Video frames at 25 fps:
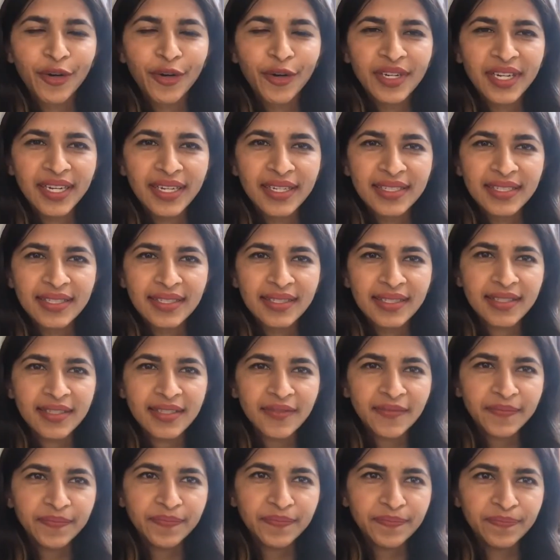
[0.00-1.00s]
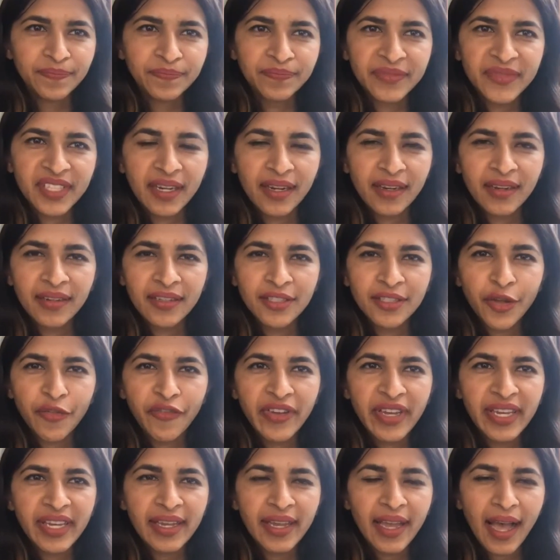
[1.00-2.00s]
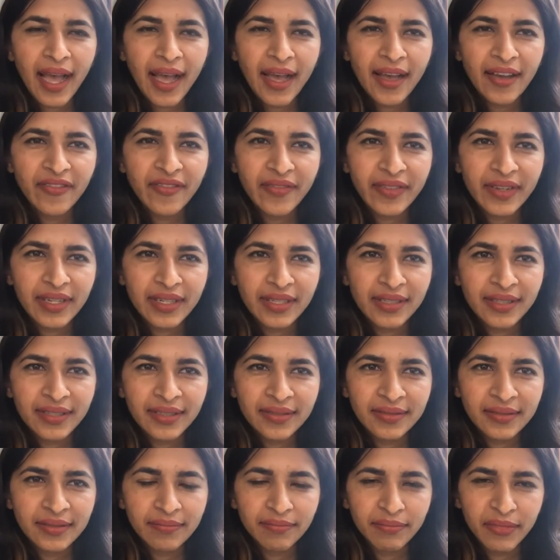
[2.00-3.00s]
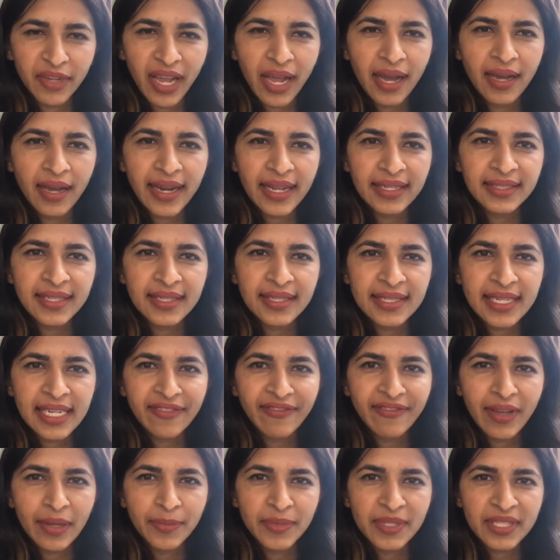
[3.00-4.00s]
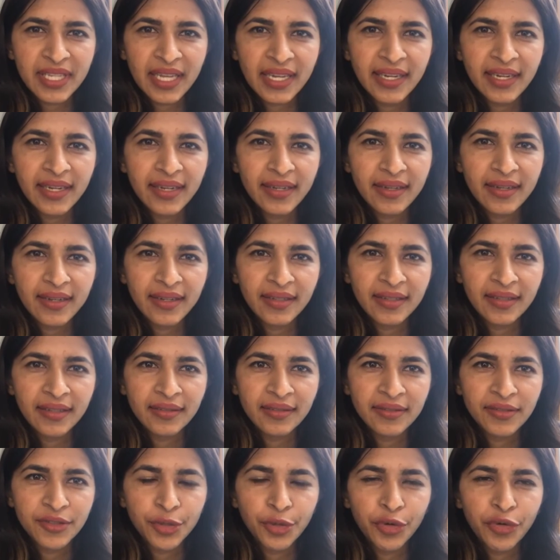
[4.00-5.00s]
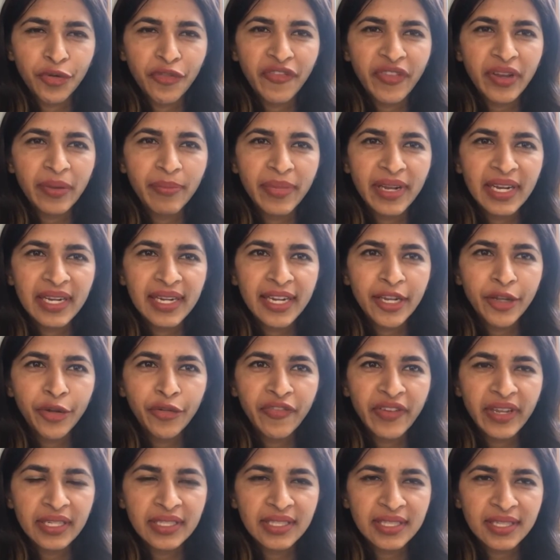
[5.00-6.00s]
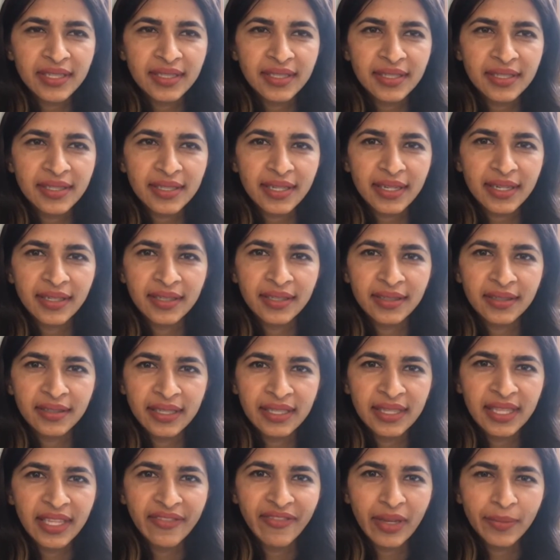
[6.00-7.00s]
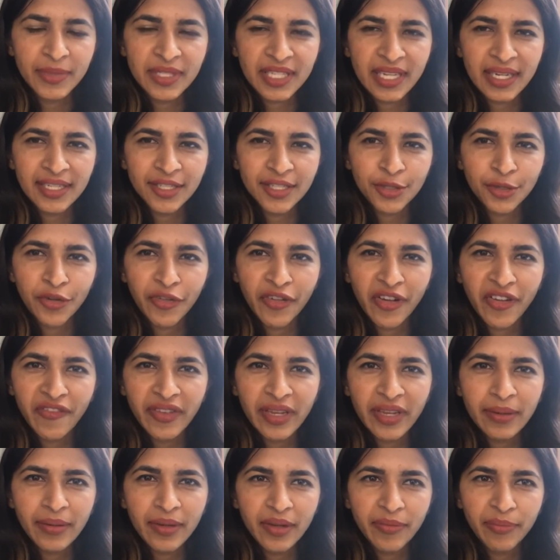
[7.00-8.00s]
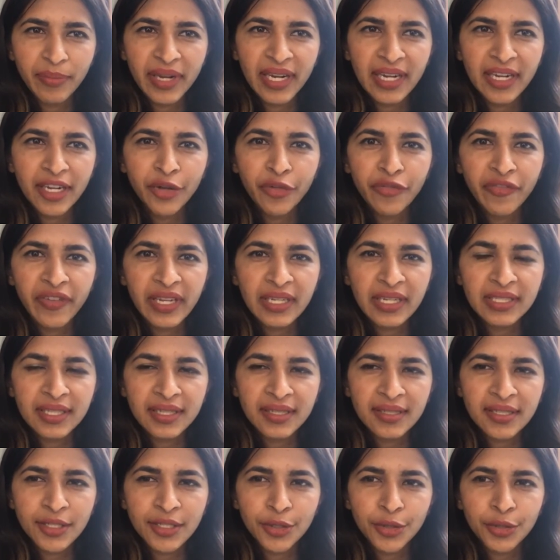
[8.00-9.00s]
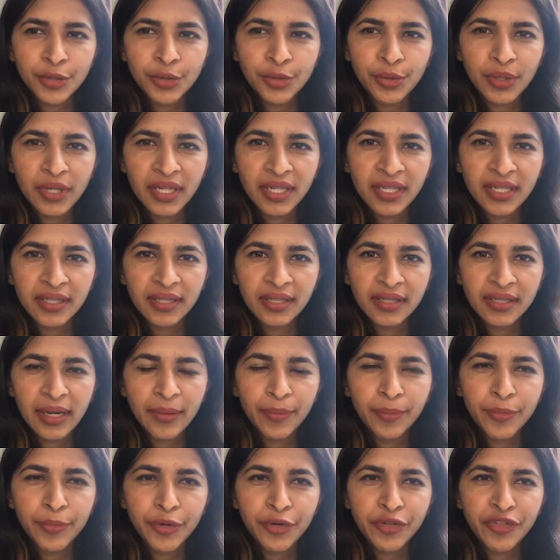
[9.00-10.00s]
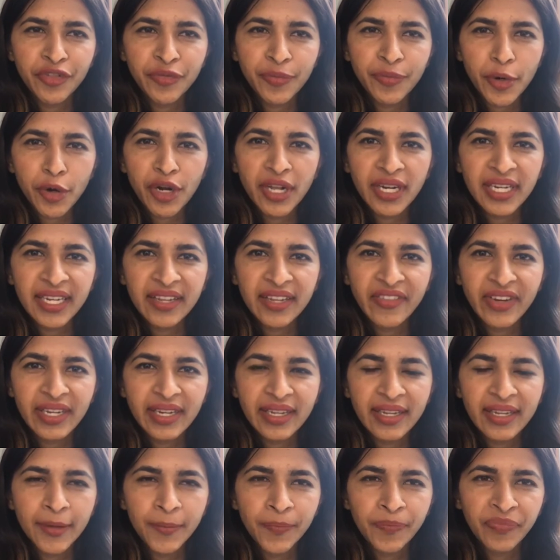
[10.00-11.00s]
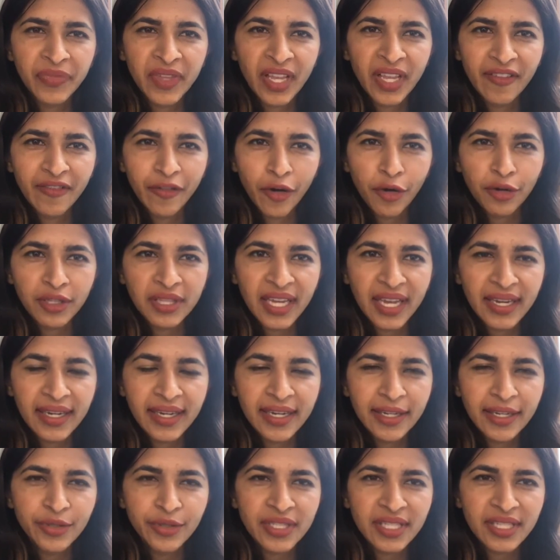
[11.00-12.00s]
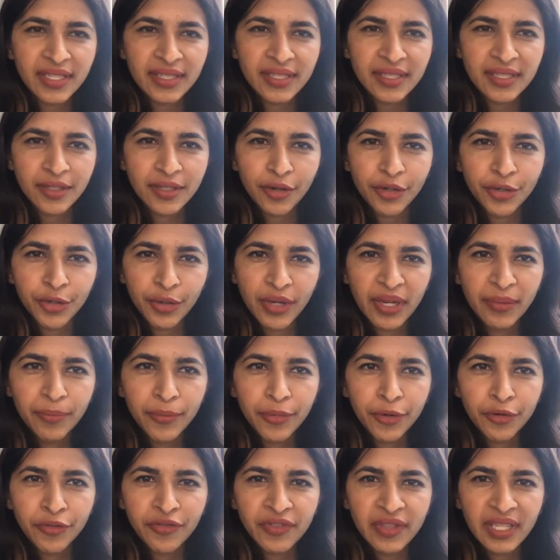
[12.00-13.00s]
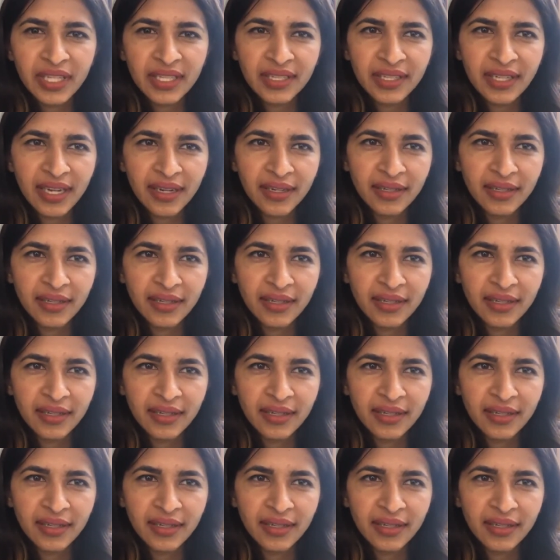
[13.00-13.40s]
us, so we have our existing website. So we build new features in the website. So we build new features to improve productivity for the end users, or to improve the